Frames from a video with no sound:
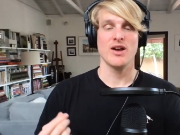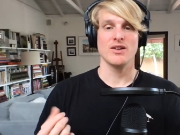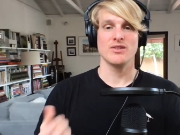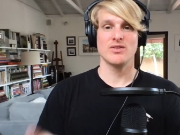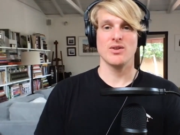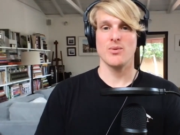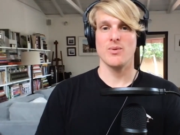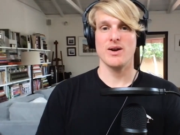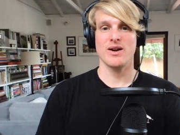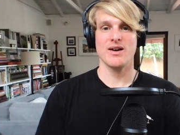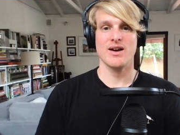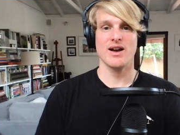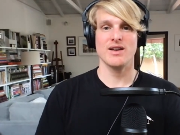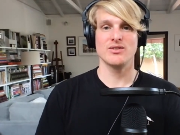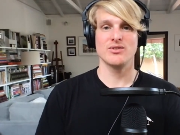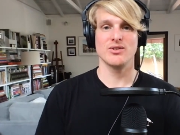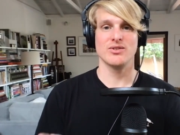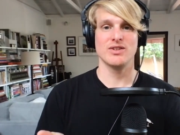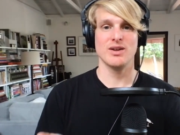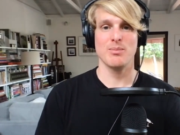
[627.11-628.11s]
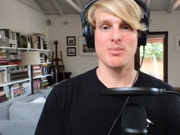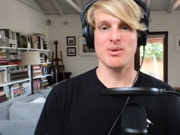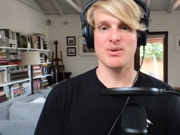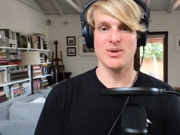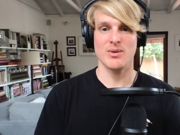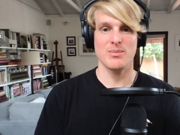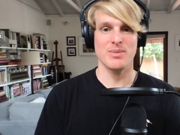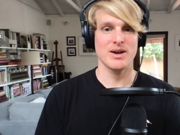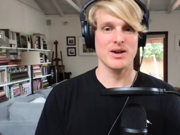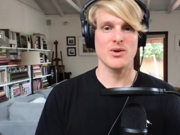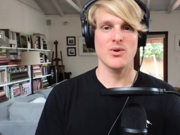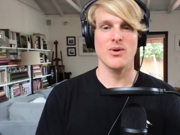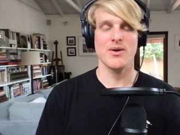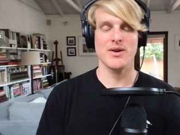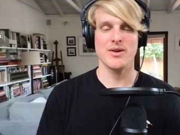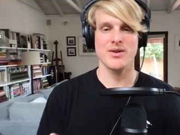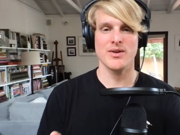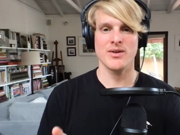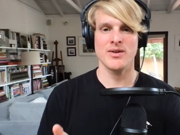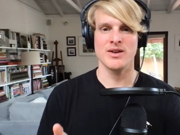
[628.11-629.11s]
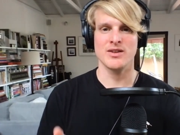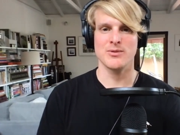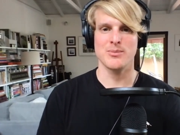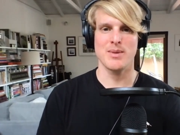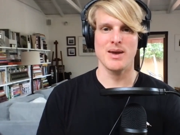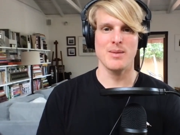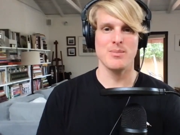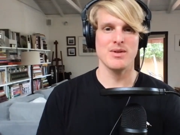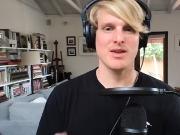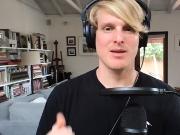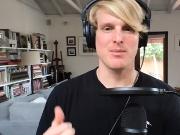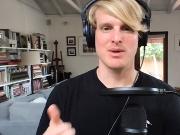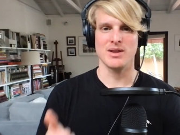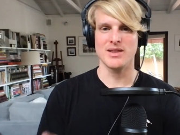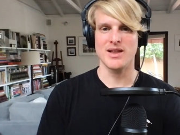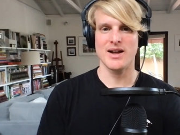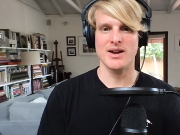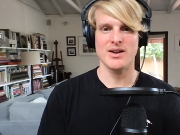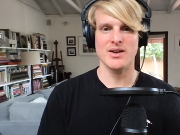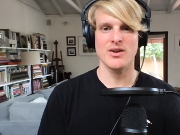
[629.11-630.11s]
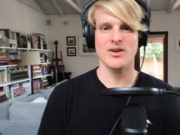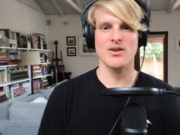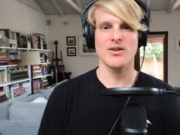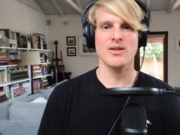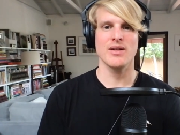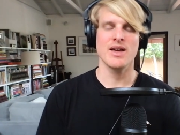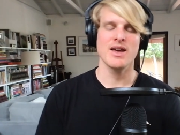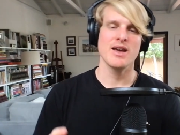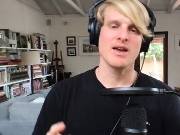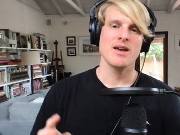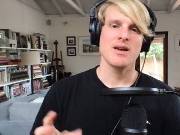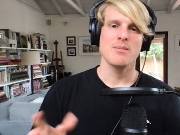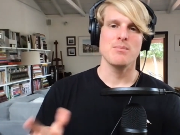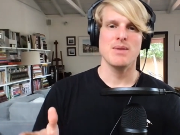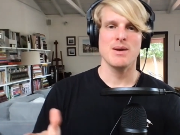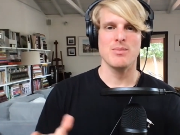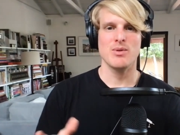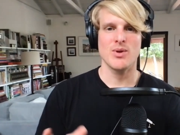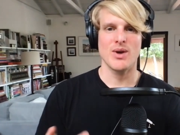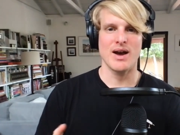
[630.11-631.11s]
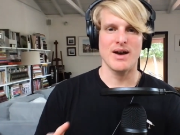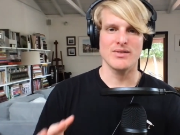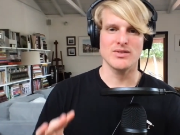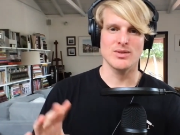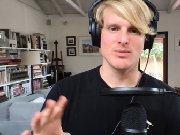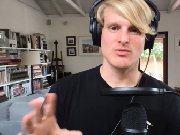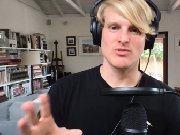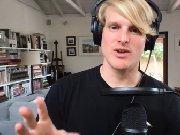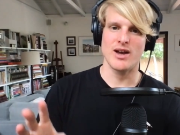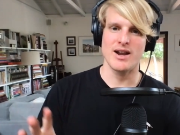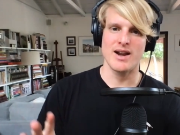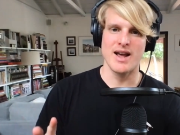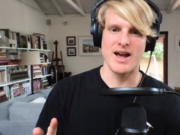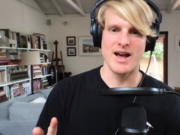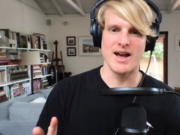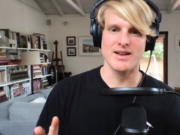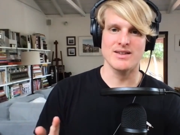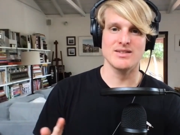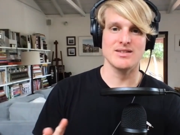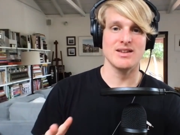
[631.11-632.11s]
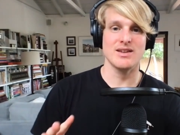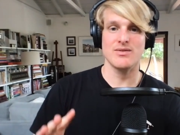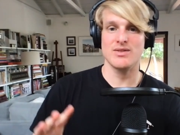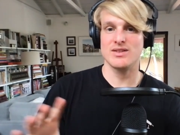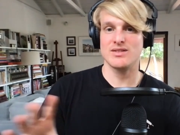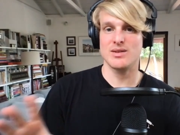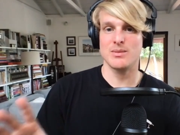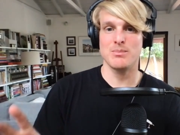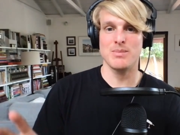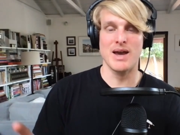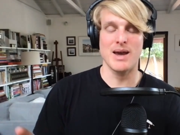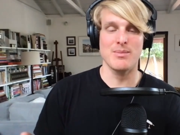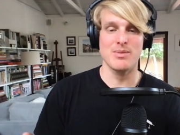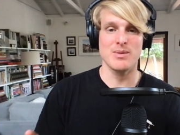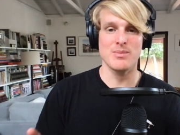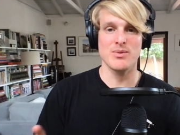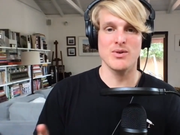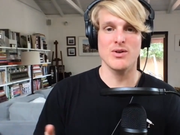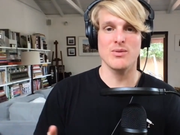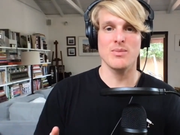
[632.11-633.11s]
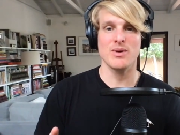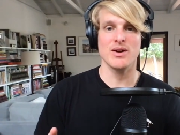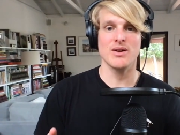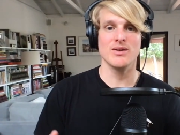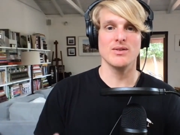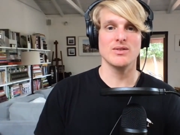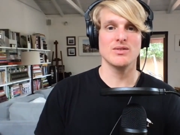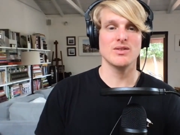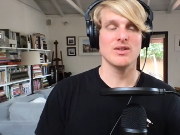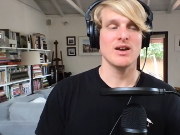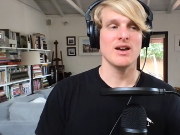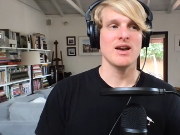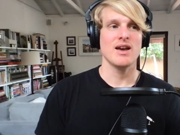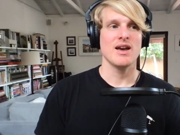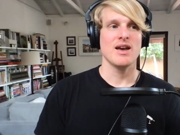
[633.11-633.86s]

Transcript: So, whereas your typical Bitcoiner is maybe a millennial, maybe you have some Gen X, even some baby boomers,